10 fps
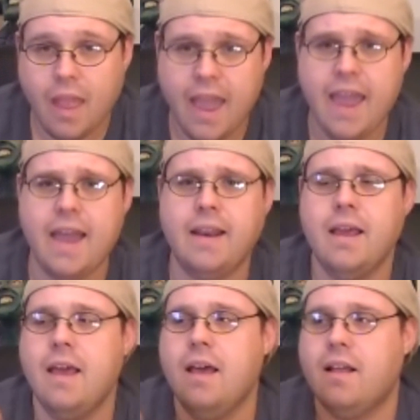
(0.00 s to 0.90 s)
and
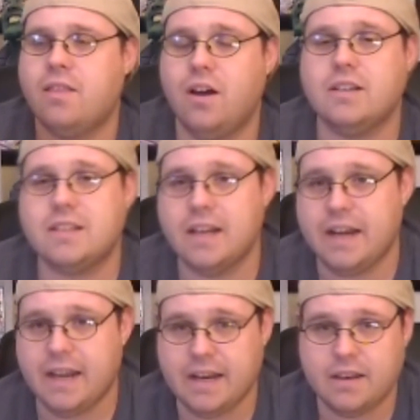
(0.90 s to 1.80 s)
thus
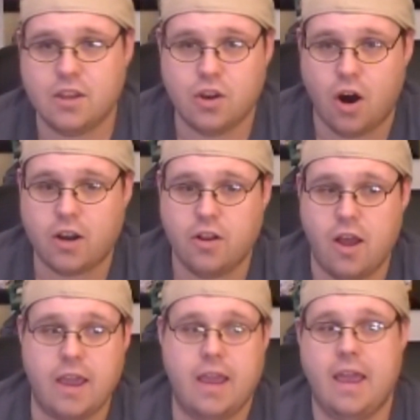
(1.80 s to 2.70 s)
leading The Dark
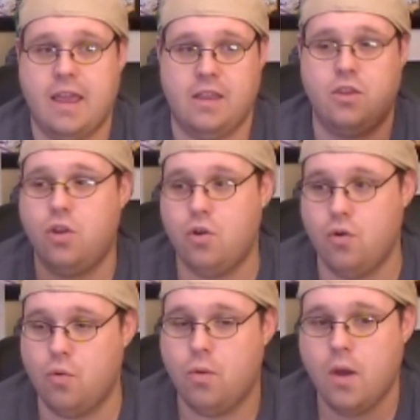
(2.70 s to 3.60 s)
Knight
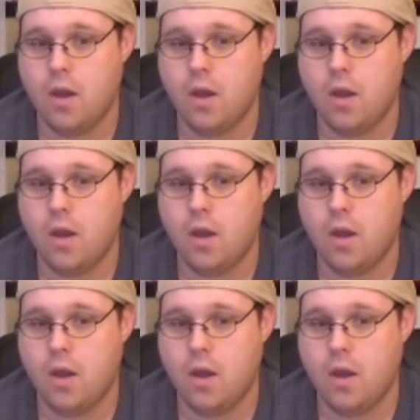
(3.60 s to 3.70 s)
into